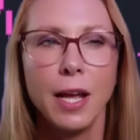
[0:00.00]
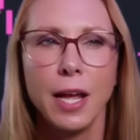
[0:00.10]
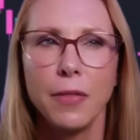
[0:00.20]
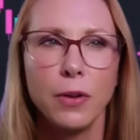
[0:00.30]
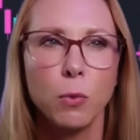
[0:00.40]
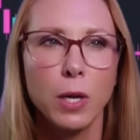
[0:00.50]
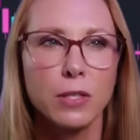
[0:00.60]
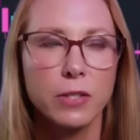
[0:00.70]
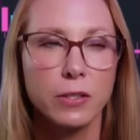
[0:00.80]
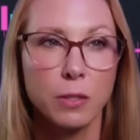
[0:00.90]
And there
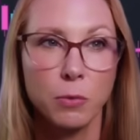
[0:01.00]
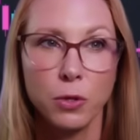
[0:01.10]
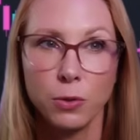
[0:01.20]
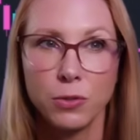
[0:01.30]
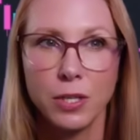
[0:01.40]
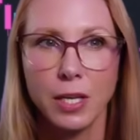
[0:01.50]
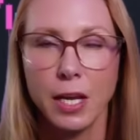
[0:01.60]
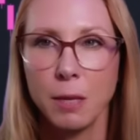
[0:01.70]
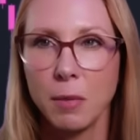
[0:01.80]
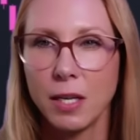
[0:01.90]
was some news that
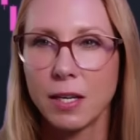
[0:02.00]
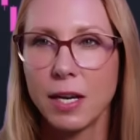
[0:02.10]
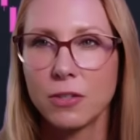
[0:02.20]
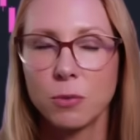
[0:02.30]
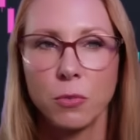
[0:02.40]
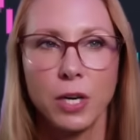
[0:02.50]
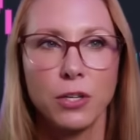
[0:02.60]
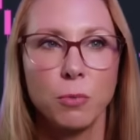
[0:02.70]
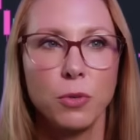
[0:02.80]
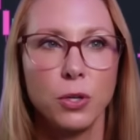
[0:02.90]
came in, kind of some
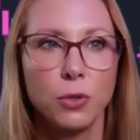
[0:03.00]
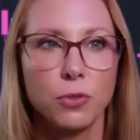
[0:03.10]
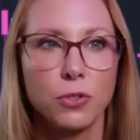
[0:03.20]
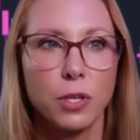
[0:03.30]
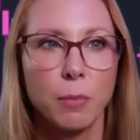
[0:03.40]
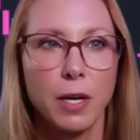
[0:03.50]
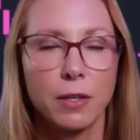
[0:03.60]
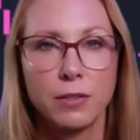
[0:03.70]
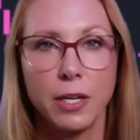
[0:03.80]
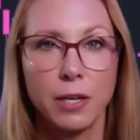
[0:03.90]
random news
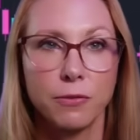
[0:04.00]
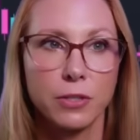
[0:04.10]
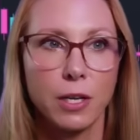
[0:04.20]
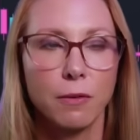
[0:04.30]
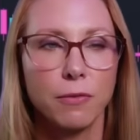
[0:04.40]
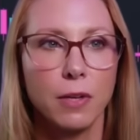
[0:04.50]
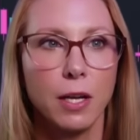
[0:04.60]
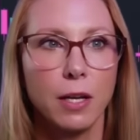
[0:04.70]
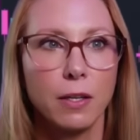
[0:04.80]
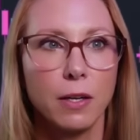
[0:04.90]
about tariff stuff
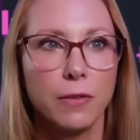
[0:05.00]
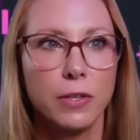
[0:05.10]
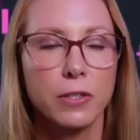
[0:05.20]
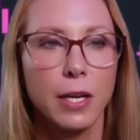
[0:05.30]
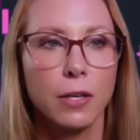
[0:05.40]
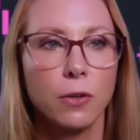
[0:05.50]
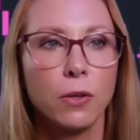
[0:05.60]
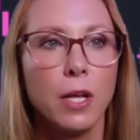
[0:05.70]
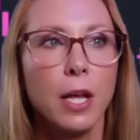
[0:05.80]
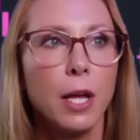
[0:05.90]
on this
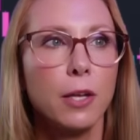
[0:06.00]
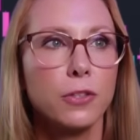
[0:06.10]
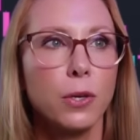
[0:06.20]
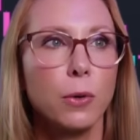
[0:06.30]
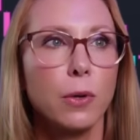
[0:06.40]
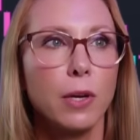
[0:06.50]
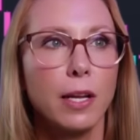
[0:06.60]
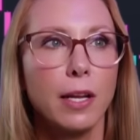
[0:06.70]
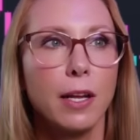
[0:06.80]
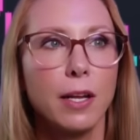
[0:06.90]
candle. So
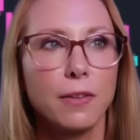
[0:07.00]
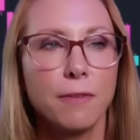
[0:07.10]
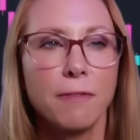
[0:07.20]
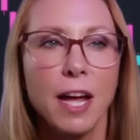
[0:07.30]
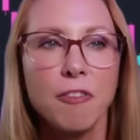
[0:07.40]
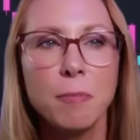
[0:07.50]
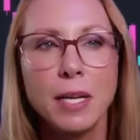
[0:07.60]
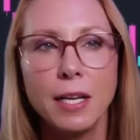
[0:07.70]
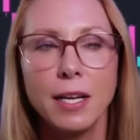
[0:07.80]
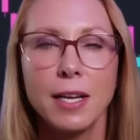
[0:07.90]
the
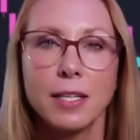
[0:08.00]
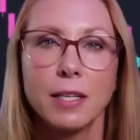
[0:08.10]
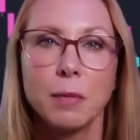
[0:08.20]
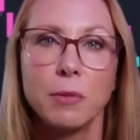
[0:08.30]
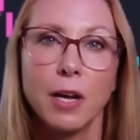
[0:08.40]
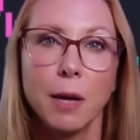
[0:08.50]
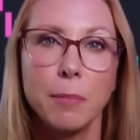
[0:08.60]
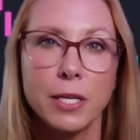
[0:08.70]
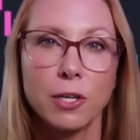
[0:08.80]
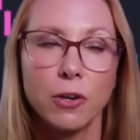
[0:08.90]
5-minute ended up not
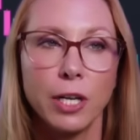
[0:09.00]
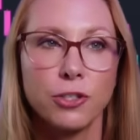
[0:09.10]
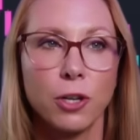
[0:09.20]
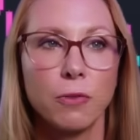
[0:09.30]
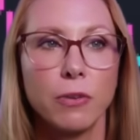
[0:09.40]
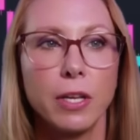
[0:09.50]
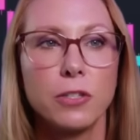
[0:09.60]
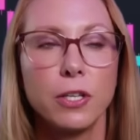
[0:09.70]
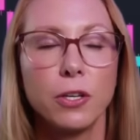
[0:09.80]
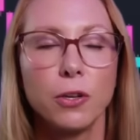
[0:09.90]
being a great chart for
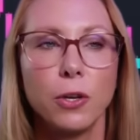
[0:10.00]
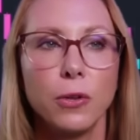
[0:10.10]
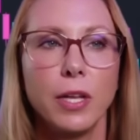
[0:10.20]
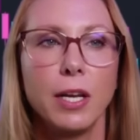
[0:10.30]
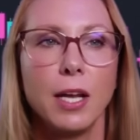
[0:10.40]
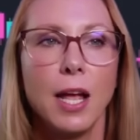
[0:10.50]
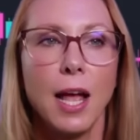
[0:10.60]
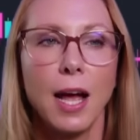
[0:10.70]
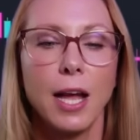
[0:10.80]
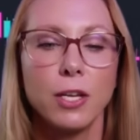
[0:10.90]
this, and you'll know that
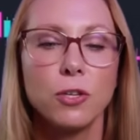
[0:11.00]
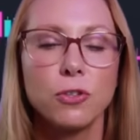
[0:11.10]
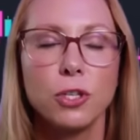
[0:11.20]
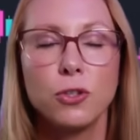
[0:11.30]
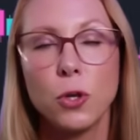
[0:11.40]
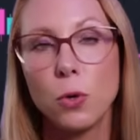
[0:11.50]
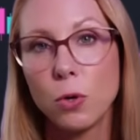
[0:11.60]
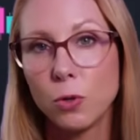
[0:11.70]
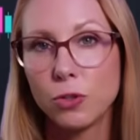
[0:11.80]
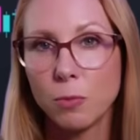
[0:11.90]
I usually don't
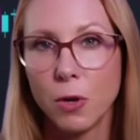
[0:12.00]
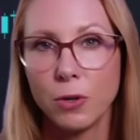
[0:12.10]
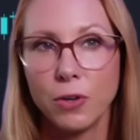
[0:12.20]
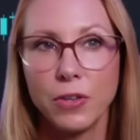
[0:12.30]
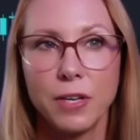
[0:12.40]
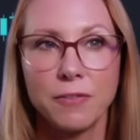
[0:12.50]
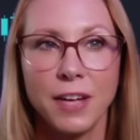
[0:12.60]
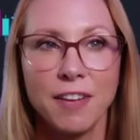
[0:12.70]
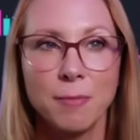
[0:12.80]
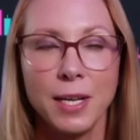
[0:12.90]
go smaller than a
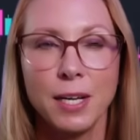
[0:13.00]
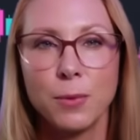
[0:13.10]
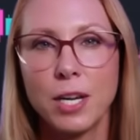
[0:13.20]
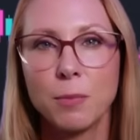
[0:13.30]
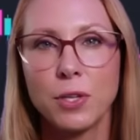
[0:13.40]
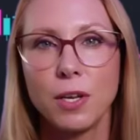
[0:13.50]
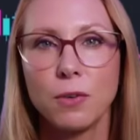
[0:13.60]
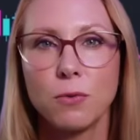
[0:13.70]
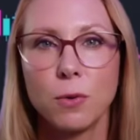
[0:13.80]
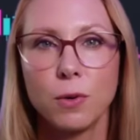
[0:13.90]
5-minute when I'm
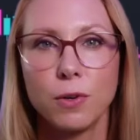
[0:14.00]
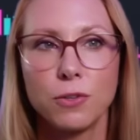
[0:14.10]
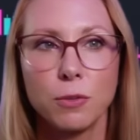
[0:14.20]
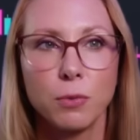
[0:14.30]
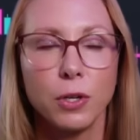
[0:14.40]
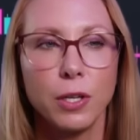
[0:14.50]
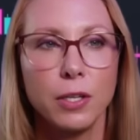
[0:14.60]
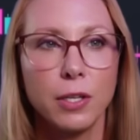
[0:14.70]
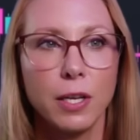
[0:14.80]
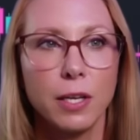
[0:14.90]
looking for some
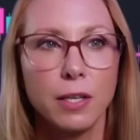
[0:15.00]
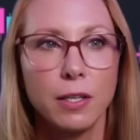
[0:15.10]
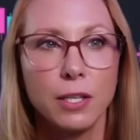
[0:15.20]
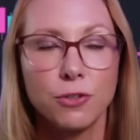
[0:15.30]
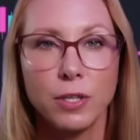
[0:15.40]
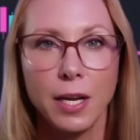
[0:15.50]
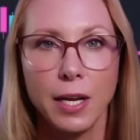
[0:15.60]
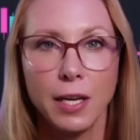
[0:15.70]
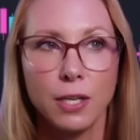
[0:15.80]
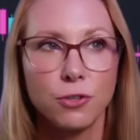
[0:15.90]
good
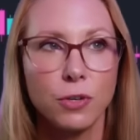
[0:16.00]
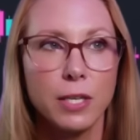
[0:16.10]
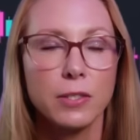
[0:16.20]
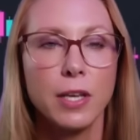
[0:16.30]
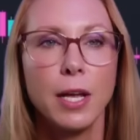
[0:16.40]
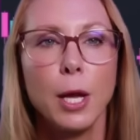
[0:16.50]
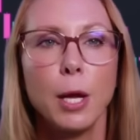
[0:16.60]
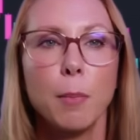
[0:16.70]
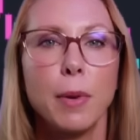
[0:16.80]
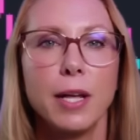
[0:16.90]
intraday entries.
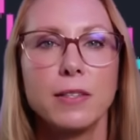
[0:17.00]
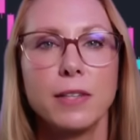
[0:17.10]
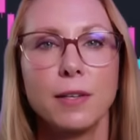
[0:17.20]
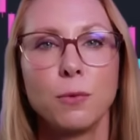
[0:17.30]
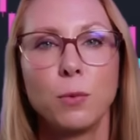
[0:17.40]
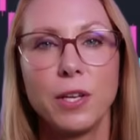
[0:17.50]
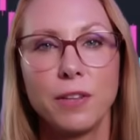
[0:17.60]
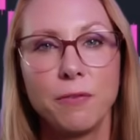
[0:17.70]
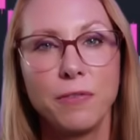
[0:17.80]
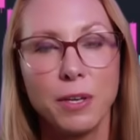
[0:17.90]
But
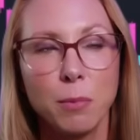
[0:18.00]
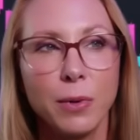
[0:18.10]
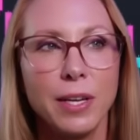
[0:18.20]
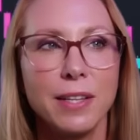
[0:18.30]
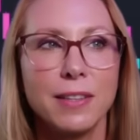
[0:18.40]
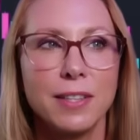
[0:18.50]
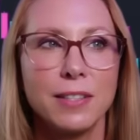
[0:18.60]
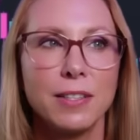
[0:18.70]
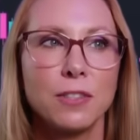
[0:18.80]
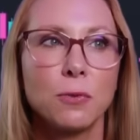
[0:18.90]
with a FIBWIT,
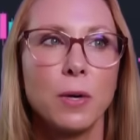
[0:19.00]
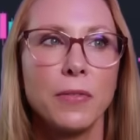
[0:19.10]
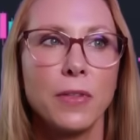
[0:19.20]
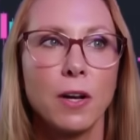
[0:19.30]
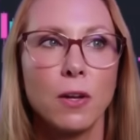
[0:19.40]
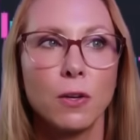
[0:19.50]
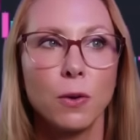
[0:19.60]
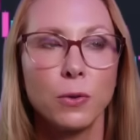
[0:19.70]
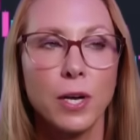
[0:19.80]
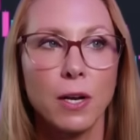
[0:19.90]
this is one that I'll
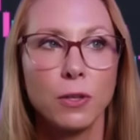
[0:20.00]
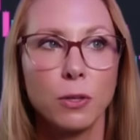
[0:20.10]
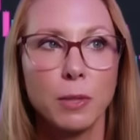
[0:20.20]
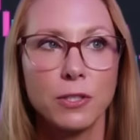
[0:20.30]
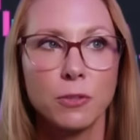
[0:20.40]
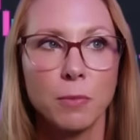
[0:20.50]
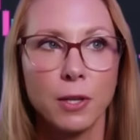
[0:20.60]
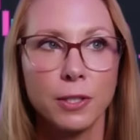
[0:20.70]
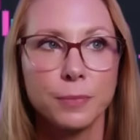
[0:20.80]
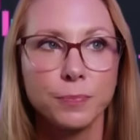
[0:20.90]
go down a little bit
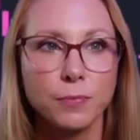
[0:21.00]
smaller.